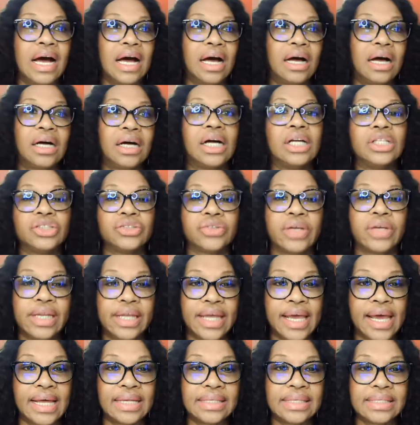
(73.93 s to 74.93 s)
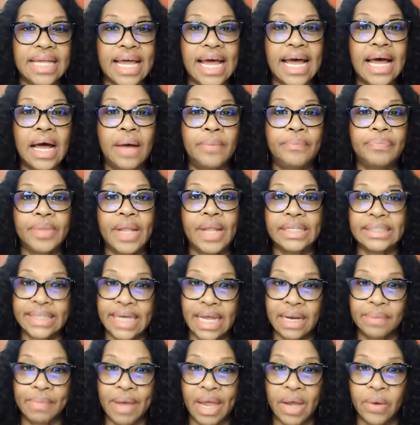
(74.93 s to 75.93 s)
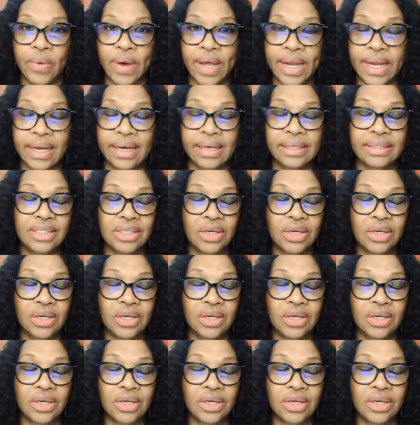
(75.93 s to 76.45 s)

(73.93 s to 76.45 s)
100 guests attend my wedding.